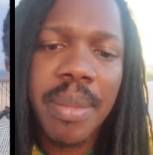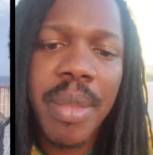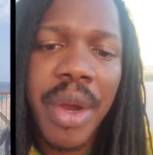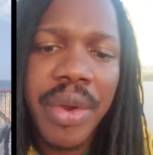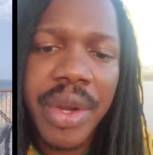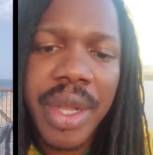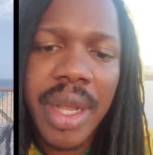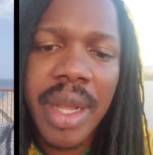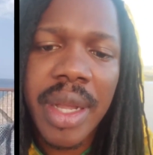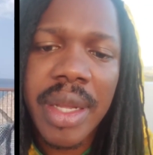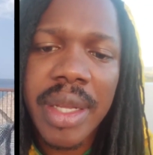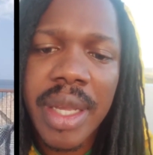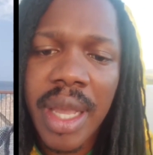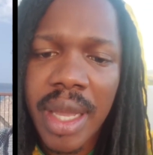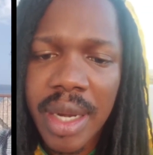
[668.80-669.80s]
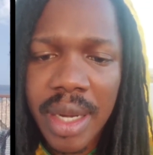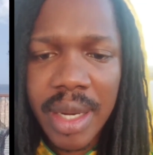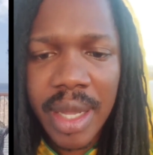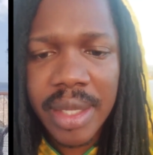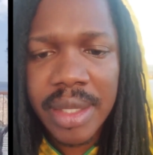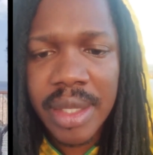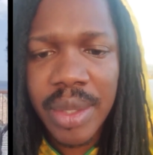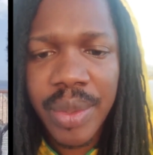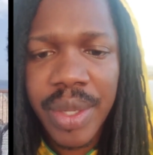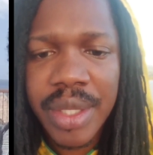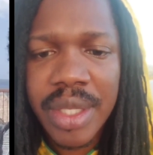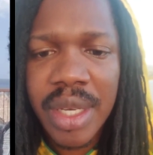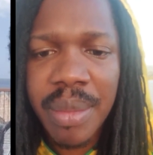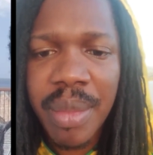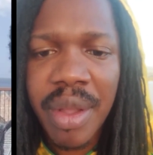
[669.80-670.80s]
America and Canada and thing where you
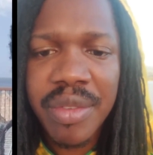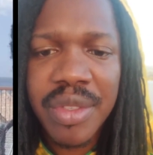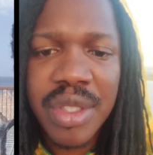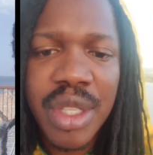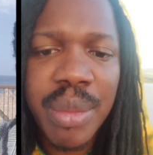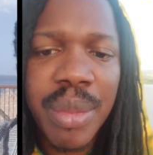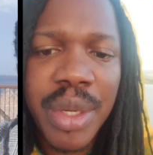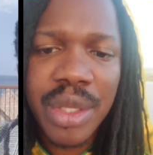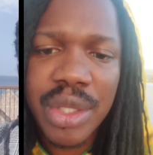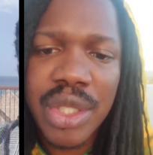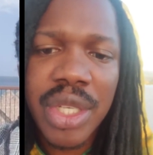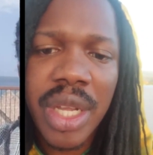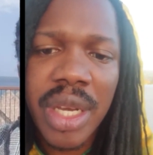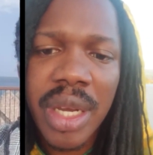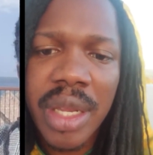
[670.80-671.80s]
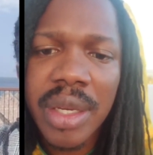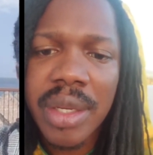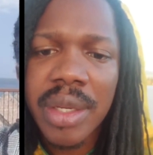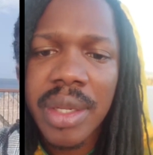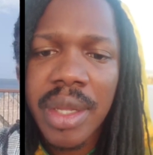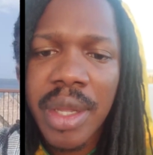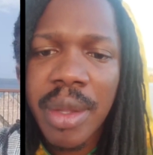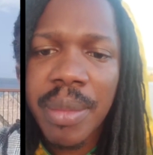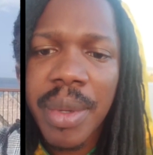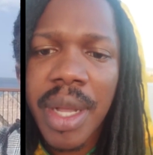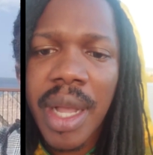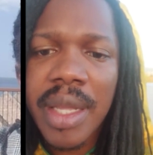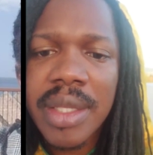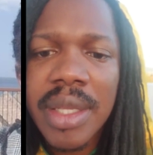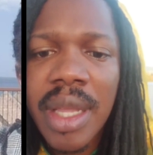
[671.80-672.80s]
see them have stimulus check then.
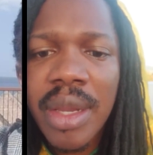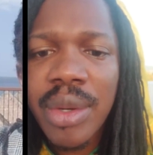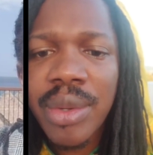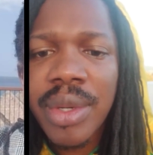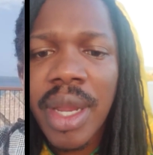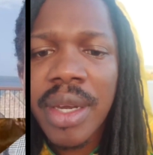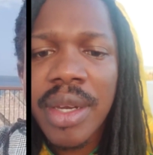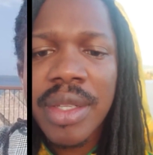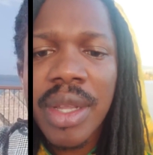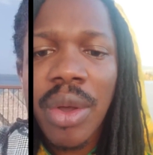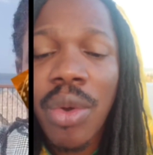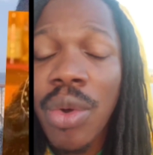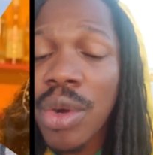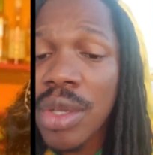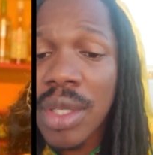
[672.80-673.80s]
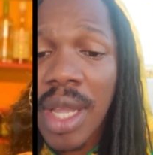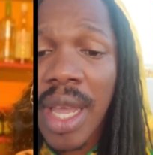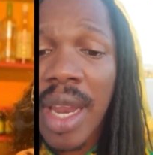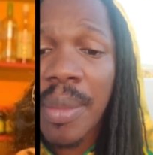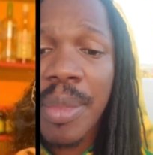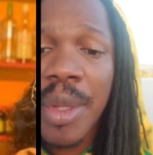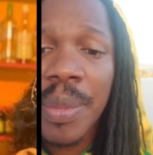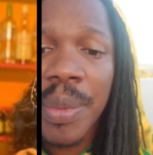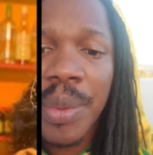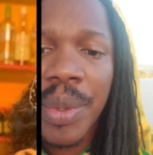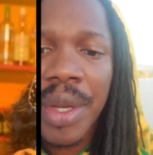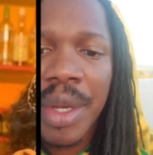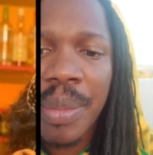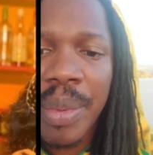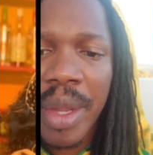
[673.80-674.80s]
Because they know that there's a whole side of people
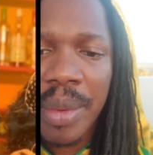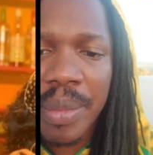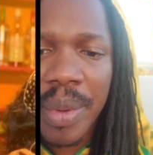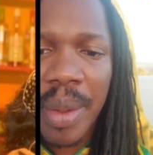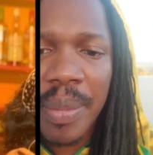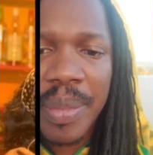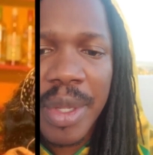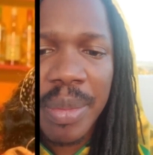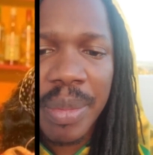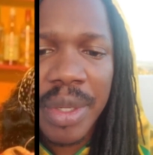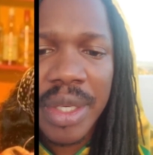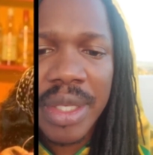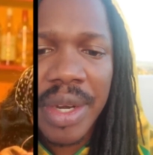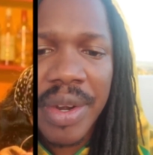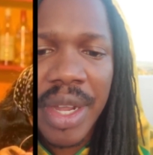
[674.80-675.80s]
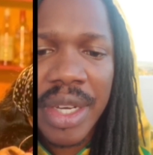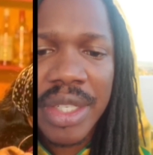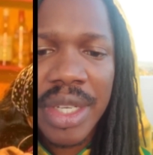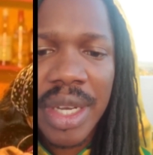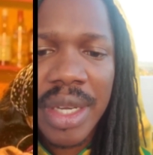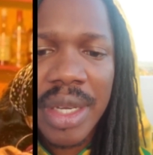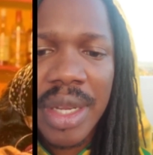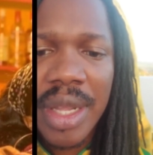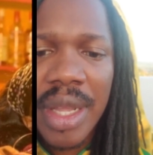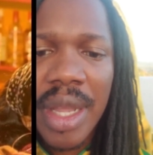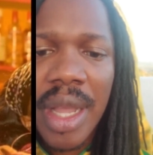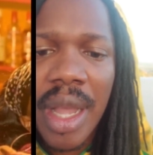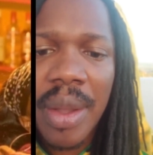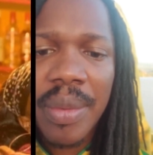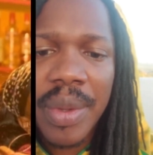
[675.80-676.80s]
where depend upon people interaction
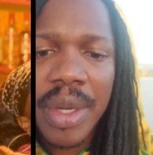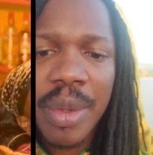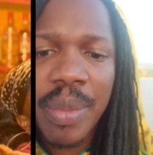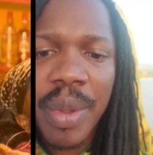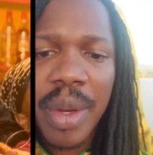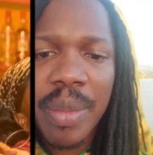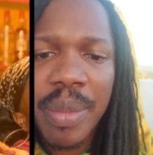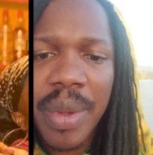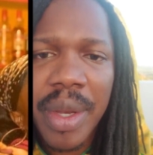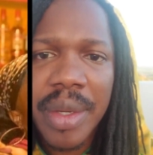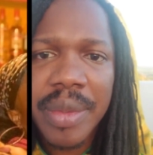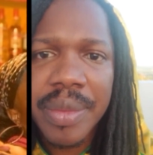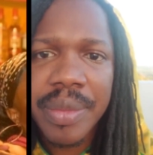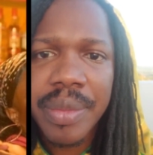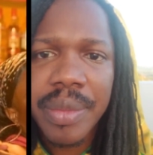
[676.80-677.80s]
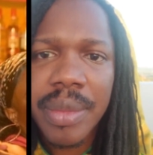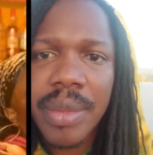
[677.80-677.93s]
and we depend upon